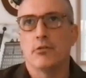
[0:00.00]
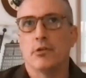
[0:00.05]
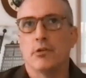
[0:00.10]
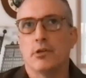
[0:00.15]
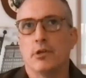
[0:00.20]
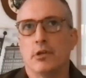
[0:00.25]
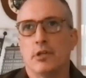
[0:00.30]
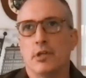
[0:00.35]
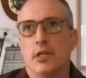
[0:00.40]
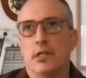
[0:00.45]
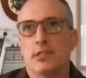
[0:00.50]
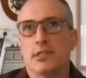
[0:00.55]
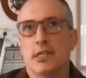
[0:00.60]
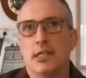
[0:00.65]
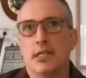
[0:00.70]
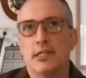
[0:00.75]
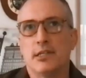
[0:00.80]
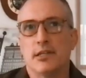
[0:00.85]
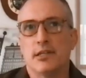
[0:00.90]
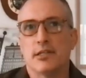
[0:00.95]
it's
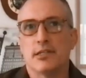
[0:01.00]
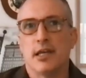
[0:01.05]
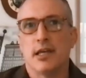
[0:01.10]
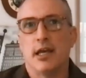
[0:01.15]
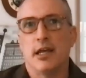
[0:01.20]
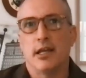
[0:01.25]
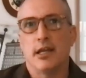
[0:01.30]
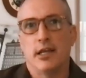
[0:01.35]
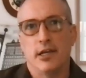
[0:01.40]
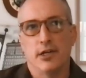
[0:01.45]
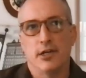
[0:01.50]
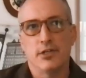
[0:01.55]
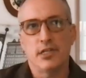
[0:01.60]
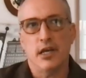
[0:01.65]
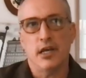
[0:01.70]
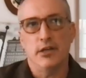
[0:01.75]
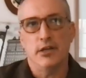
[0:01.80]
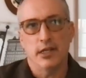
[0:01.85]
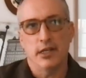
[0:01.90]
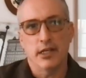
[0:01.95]
easy to say, here's how
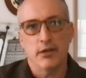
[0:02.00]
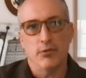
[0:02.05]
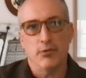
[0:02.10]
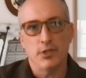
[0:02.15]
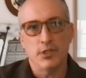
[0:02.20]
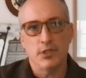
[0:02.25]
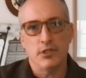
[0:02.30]
you get what